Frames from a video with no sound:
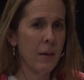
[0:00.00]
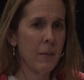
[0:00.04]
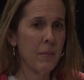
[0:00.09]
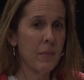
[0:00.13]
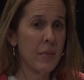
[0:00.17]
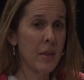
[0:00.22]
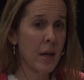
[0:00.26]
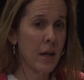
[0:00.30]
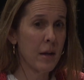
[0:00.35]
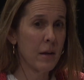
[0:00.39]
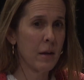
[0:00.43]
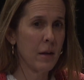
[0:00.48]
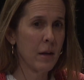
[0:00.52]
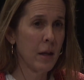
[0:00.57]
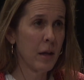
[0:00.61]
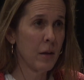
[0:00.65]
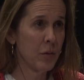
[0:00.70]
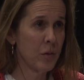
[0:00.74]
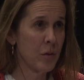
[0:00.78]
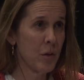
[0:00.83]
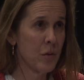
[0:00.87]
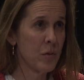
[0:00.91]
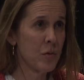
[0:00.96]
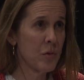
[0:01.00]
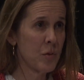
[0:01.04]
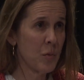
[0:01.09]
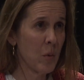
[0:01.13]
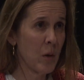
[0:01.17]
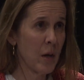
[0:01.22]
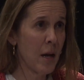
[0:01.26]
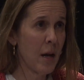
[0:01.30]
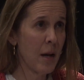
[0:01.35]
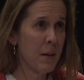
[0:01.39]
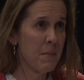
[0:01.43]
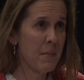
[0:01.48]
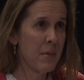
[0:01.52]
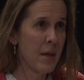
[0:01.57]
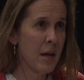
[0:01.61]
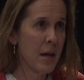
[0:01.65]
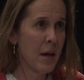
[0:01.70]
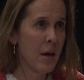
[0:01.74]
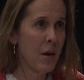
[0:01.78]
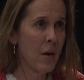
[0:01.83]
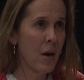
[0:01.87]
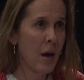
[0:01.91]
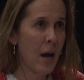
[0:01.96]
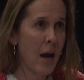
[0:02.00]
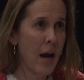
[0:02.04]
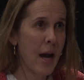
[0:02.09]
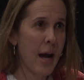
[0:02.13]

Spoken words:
that he'll use when I'm there.